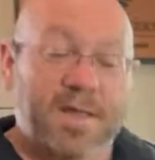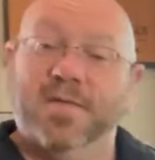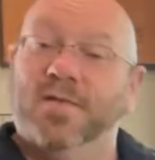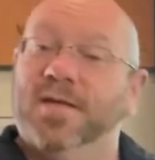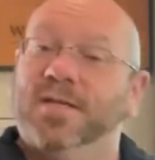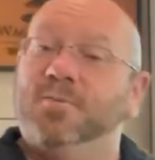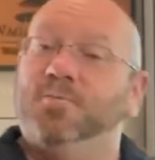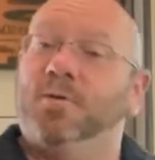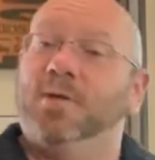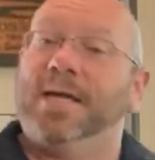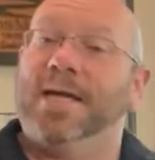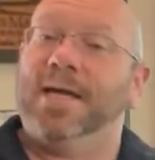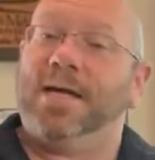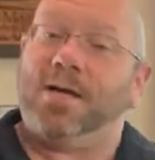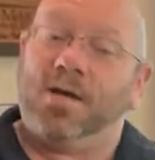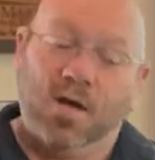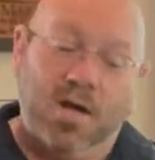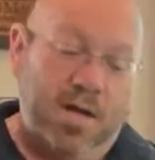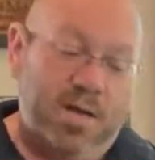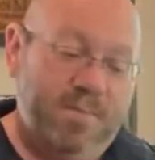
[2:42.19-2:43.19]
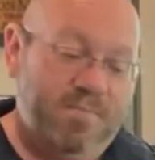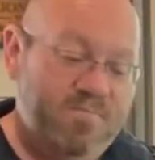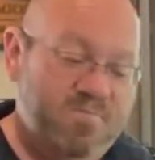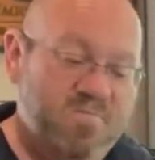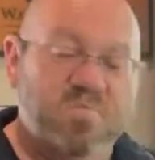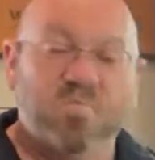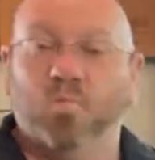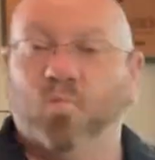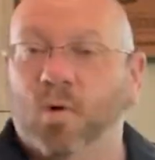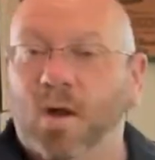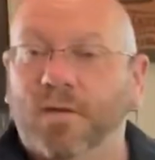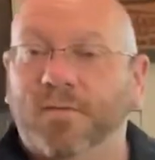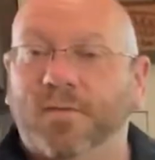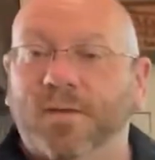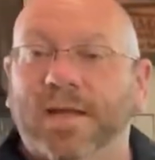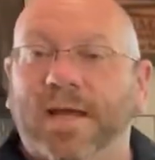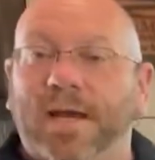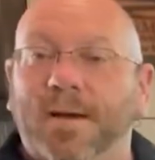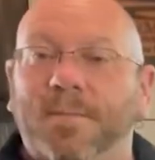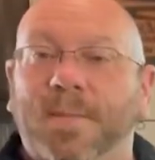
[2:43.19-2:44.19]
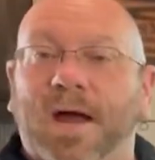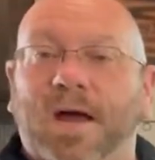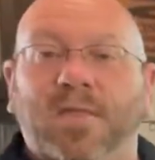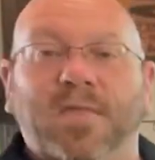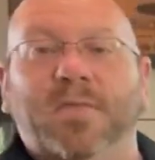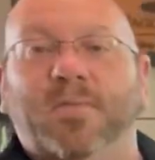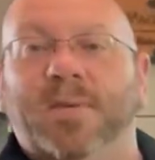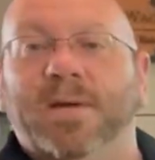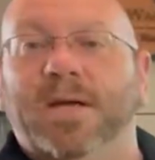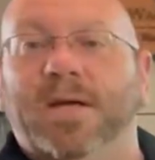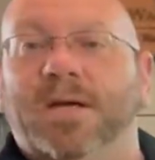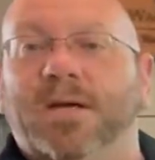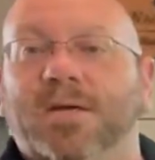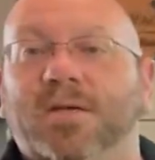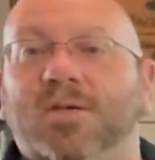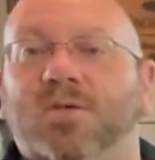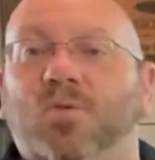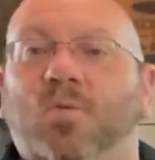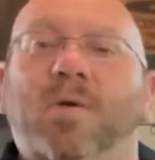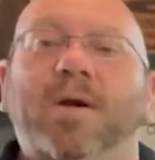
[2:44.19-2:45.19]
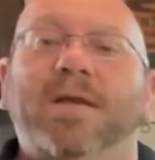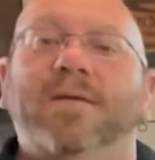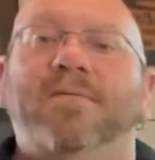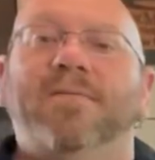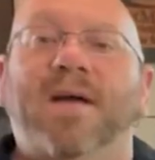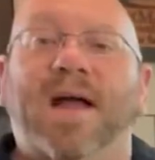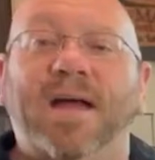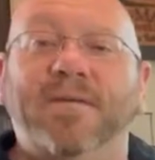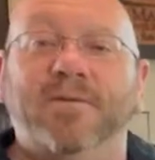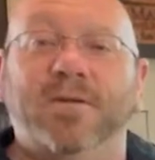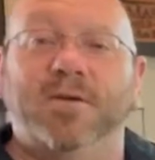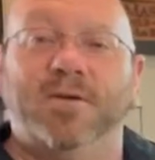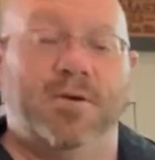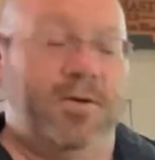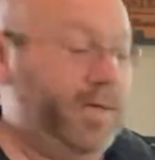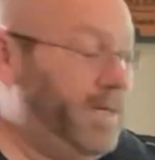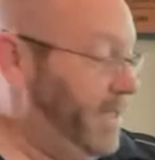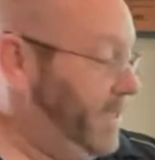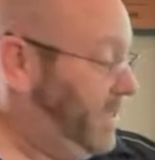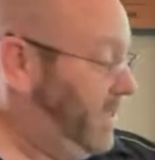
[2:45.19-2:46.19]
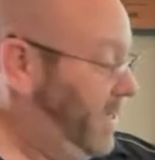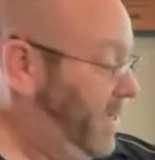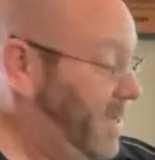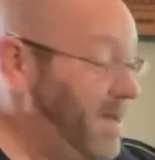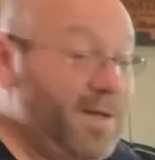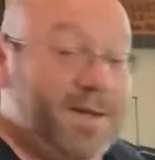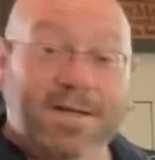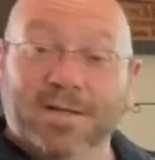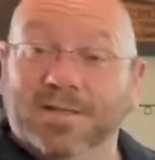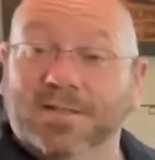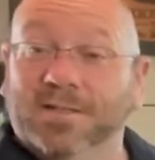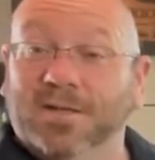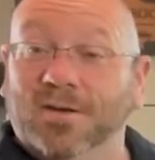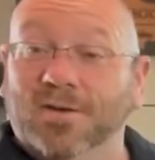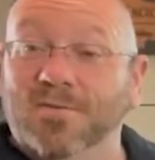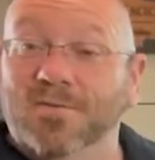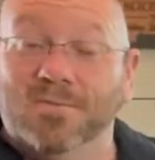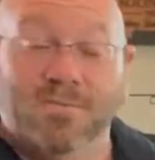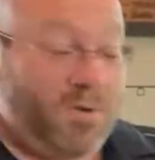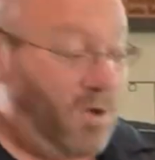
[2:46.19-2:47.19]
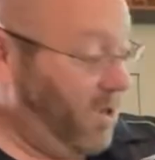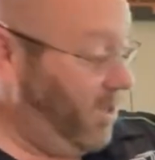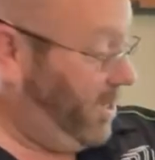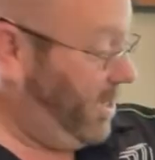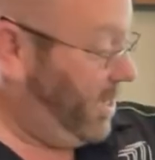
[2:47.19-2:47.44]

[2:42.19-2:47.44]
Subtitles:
This will kick on roughly at about 325 degrees. So all you